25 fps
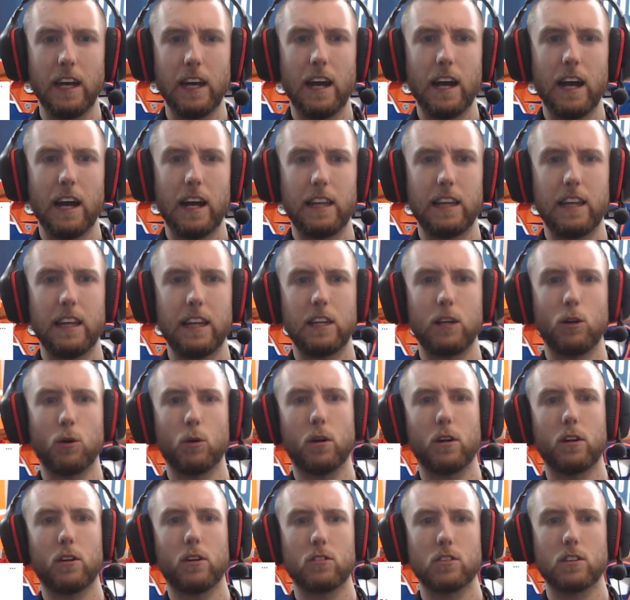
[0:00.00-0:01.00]
and then the
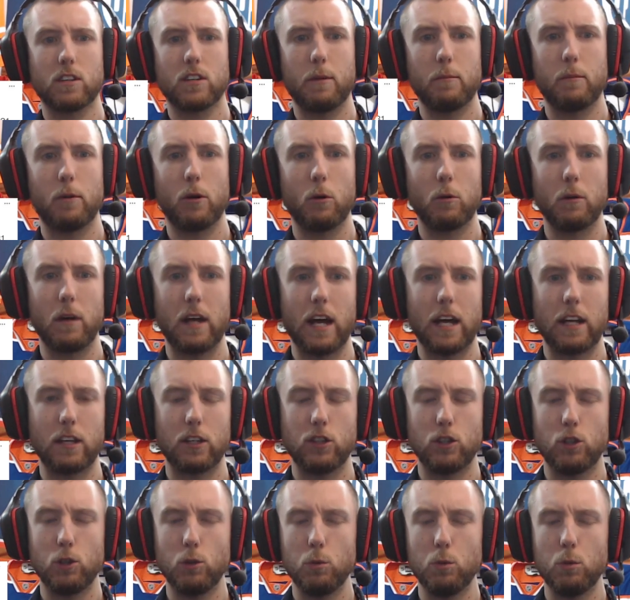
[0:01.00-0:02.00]
Oilers come out at
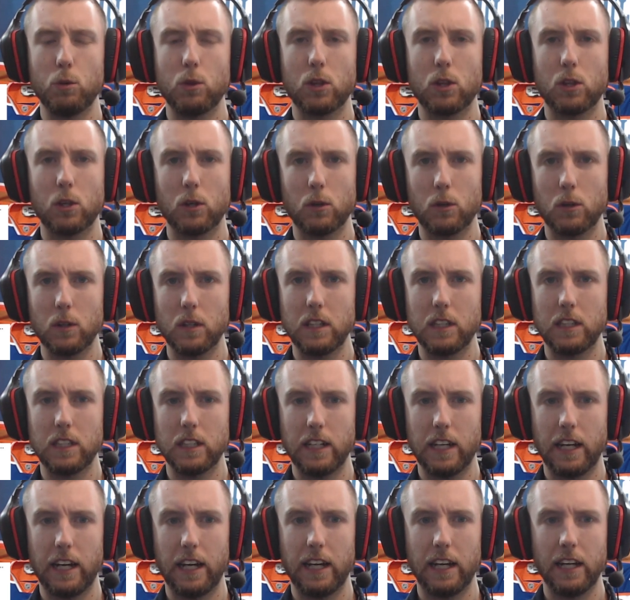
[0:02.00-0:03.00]
2:30
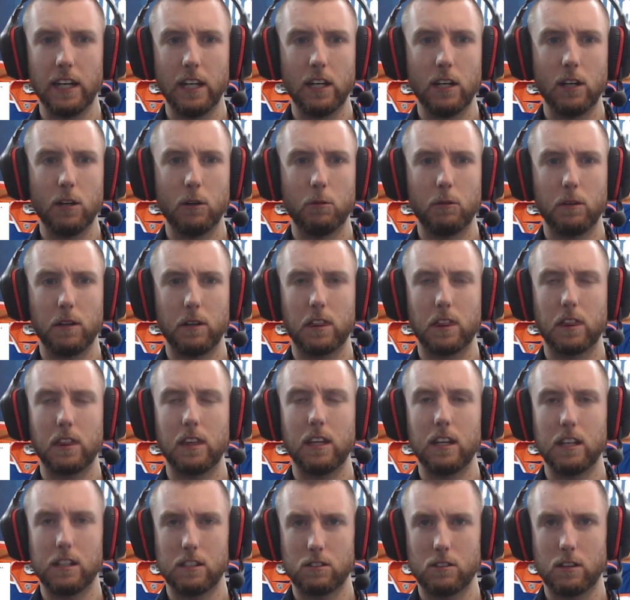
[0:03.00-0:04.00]
today with
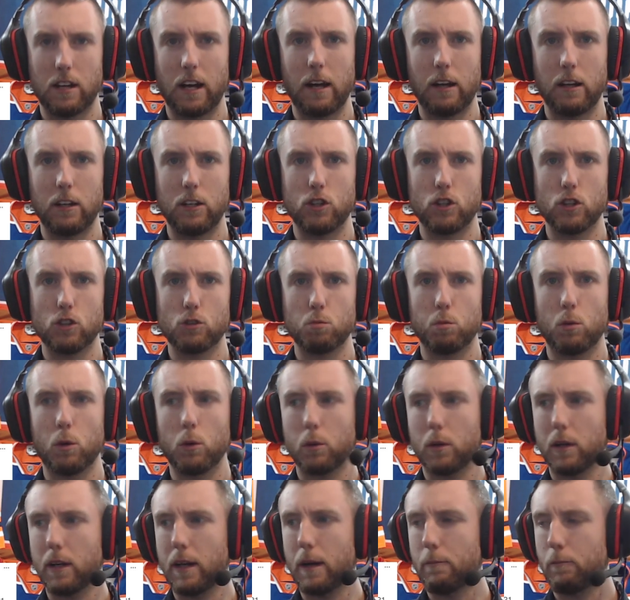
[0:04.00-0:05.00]
this. I had just
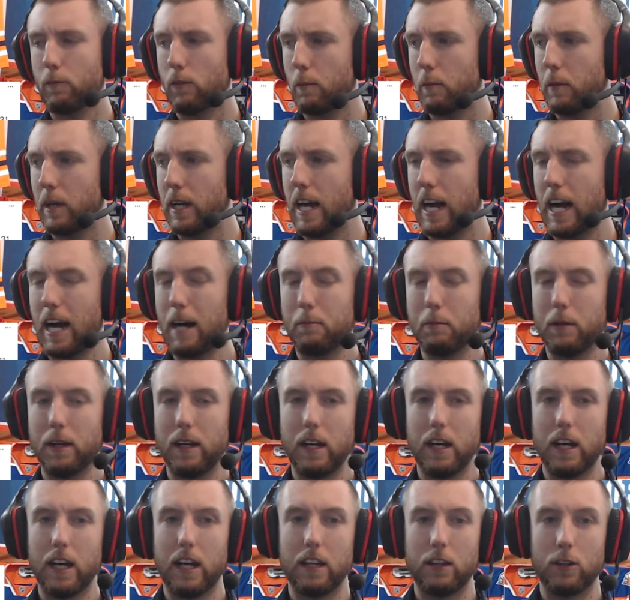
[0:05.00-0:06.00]
woken up from a nap,
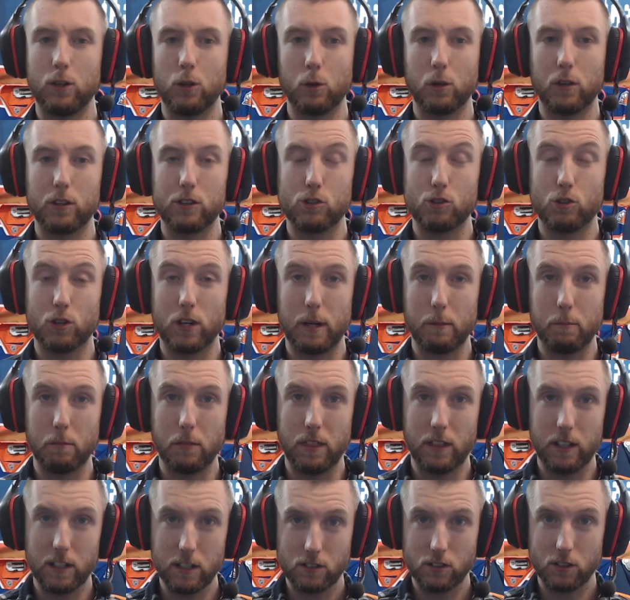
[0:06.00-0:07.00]
and the Oilers dropped
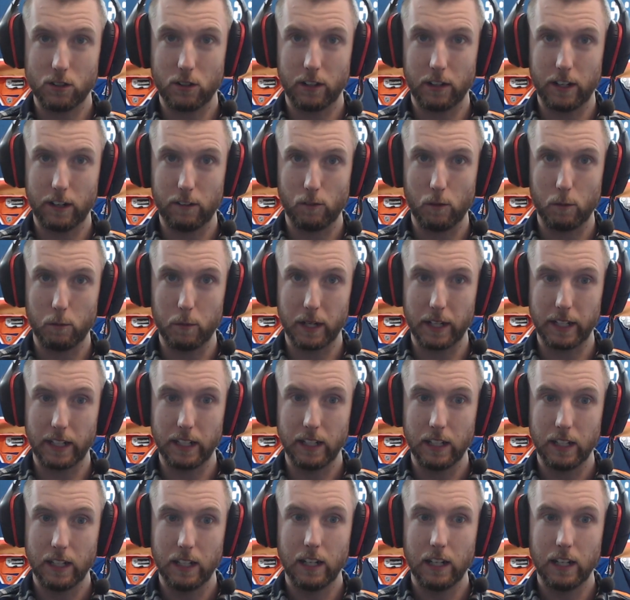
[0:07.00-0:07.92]
this on everybody.